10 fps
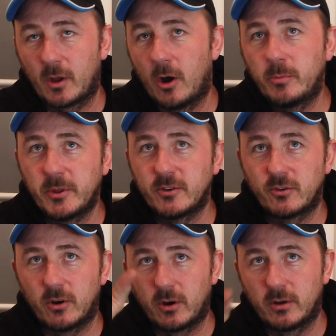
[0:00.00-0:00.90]
open the
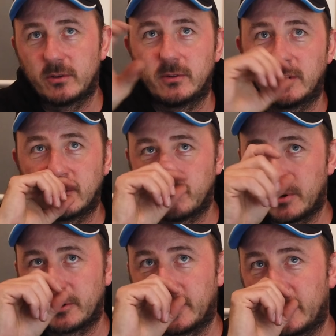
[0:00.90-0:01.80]
drawer, there's a
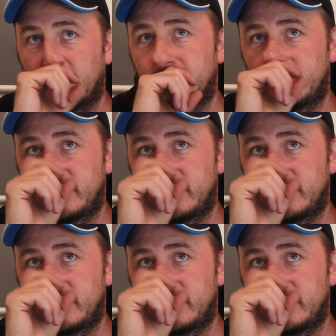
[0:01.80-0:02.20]
book there.